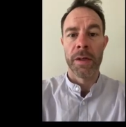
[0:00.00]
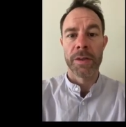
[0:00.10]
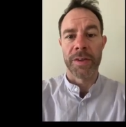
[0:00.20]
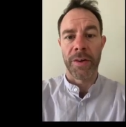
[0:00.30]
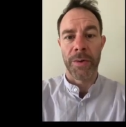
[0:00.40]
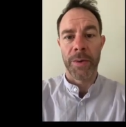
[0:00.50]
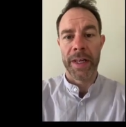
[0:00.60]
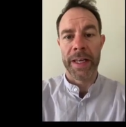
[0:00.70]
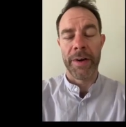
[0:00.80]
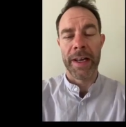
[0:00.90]
So
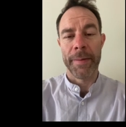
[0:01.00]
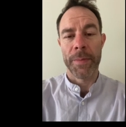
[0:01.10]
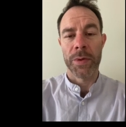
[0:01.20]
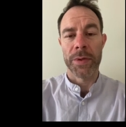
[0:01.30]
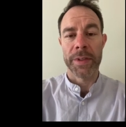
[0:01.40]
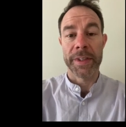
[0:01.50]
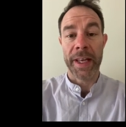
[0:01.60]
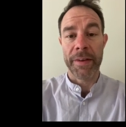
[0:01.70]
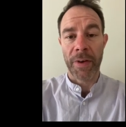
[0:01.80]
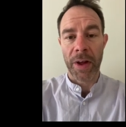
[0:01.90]
here I am on
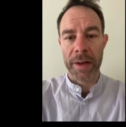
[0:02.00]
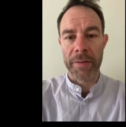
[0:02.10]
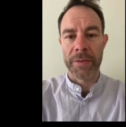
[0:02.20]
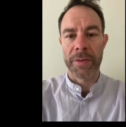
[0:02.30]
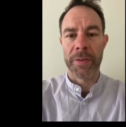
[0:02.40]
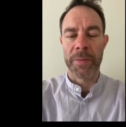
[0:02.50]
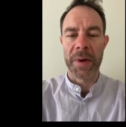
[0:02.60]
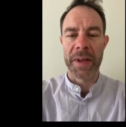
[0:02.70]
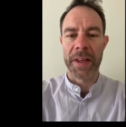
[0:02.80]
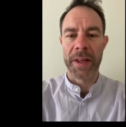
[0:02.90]
day five of
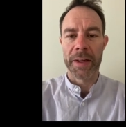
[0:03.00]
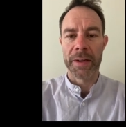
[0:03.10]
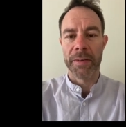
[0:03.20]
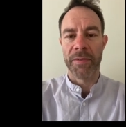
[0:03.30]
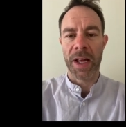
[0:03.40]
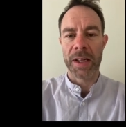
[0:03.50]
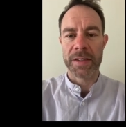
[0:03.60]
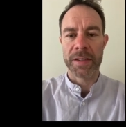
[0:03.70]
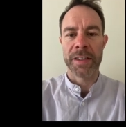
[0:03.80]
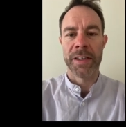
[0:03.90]
my uh,
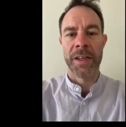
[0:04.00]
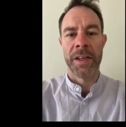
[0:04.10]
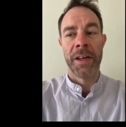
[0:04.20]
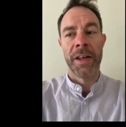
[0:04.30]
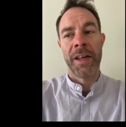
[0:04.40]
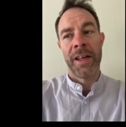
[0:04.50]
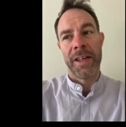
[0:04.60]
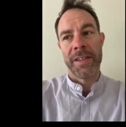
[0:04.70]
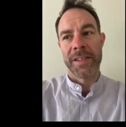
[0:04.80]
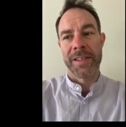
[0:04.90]
fast.
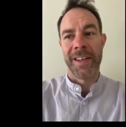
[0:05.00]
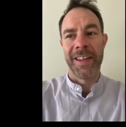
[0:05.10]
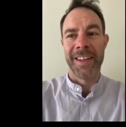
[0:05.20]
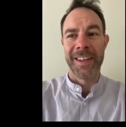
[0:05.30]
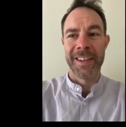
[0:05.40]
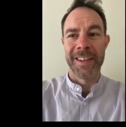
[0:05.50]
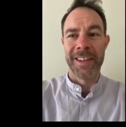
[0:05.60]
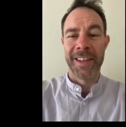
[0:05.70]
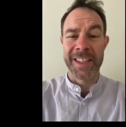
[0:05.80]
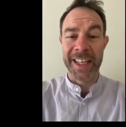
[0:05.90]
It's uh,
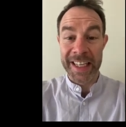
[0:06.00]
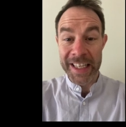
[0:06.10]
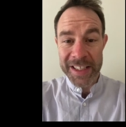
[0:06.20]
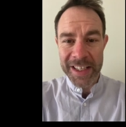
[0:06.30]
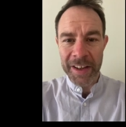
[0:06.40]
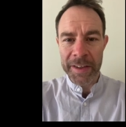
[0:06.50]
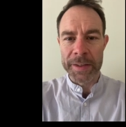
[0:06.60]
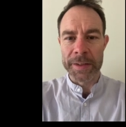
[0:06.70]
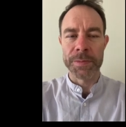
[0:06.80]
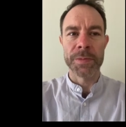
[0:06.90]
it's getting easier.
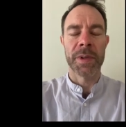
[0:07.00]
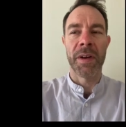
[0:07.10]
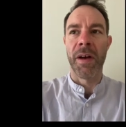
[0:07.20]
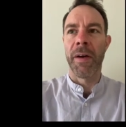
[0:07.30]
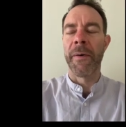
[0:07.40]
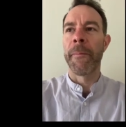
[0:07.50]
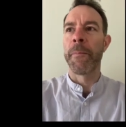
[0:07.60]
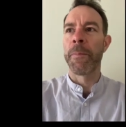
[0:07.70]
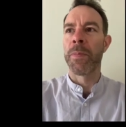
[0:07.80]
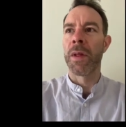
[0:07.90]

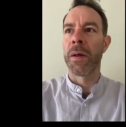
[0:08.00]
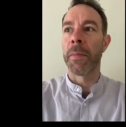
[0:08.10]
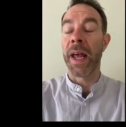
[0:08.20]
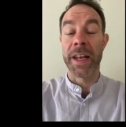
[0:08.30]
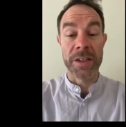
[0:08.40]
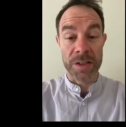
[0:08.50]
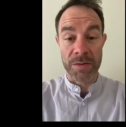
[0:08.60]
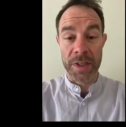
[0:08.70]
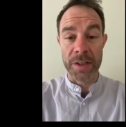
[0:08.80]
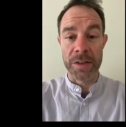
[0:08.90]
Um, my energy's
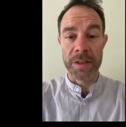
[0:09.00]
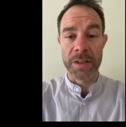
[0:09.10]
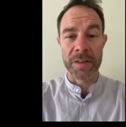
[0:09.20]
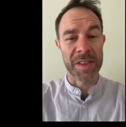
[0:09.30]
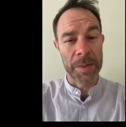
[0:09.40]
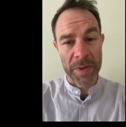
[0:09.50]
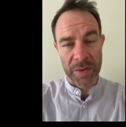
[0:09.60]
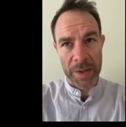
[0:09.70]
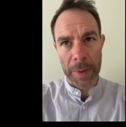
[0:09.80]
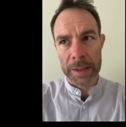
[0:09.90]
really good. I'm sleeping
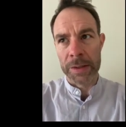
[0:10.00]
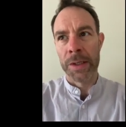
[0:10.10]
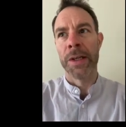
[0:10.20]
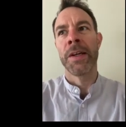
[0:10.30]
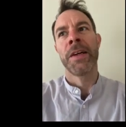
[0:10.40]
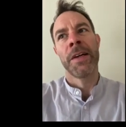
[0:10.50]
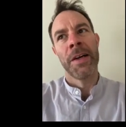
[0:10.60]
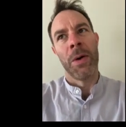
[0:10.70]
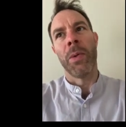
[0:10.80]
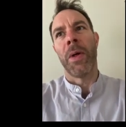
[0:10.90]
really well.
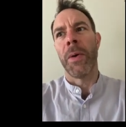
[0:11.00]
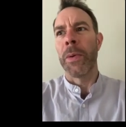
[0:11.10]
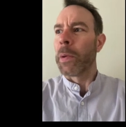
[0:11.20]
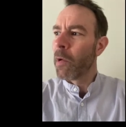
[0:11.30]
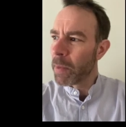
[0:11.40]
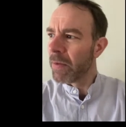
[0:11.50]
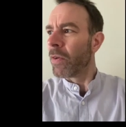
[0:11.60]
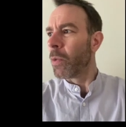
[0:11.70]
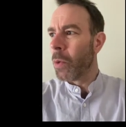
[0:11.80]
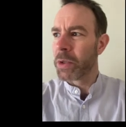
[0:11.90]
Although I've been for
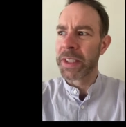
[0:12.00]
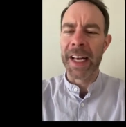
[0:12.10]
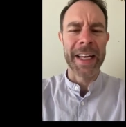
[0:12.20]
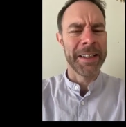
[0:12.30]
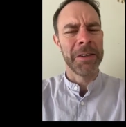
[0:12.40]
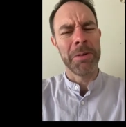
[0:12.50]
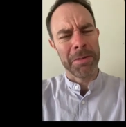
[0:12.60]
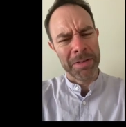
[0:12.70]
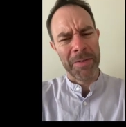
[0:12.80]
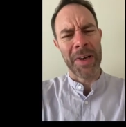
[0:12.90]
a walk today and oh,
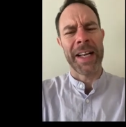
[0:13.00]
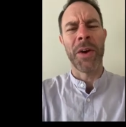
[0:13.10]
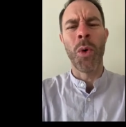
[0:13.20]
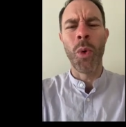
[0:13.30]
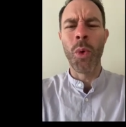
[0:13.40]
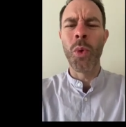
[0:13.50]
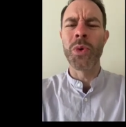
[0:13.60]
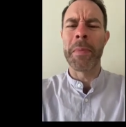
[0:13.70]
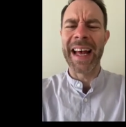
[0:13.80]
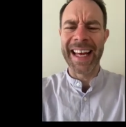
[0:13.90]
I feel like an old
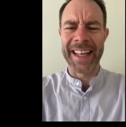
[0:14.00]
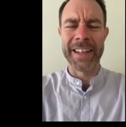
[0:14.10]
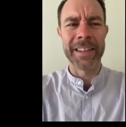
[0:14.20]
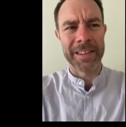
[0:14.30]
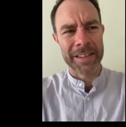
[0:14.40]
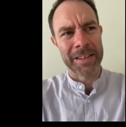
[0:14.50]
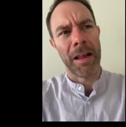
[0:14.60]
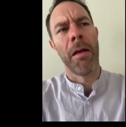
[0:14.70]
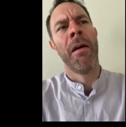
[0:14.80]
man. It's like,